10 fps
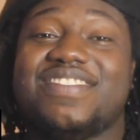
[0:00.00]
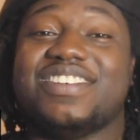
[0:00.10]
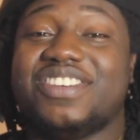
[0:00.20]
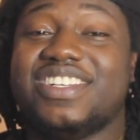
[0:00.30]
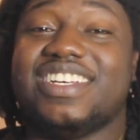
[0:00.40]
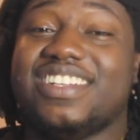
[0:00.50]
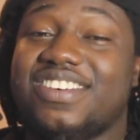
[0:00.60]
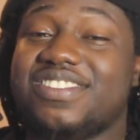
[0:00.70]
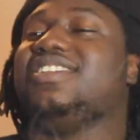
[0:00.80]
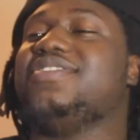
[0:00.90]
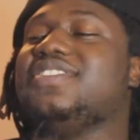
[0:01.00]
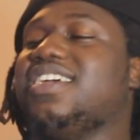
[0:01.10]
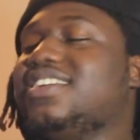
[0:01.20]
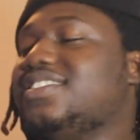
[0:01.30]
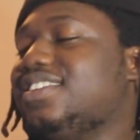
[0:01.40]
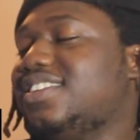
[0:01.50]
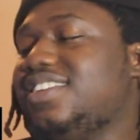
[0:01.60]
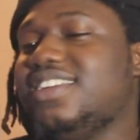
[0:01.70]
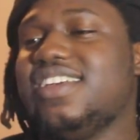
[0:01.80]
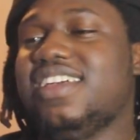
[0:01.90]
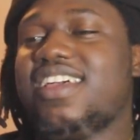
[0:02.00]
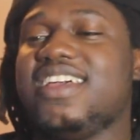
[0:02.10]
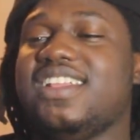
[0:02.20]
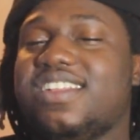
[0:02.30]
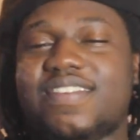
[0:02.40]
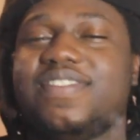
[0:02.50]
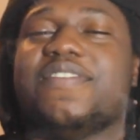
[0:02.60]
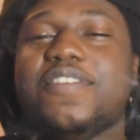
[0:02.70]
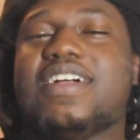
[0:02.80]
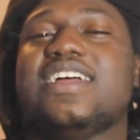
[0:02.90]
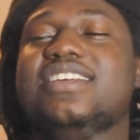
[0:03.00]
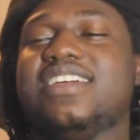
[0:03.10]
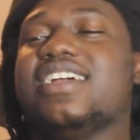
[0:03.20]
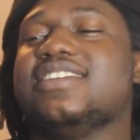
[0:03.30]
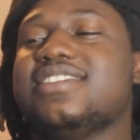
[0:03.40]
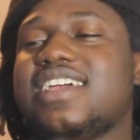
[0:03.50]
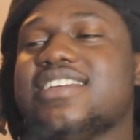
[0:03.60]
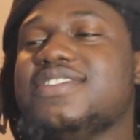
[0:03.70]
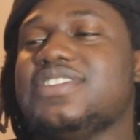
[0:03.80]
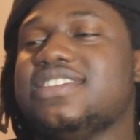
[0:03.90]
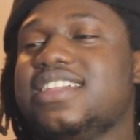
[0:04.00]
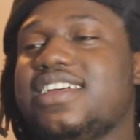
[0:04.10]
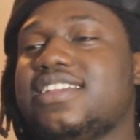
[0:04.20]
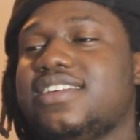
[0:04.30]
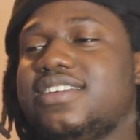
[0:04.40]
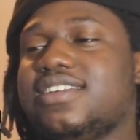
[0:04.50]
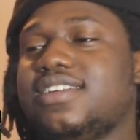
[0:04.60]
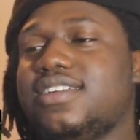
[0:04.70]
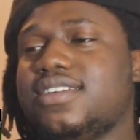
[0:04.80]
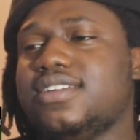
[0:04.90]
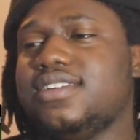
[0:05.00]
having a great day, though. Love you guys. What the fuck? You guys, don't understand. What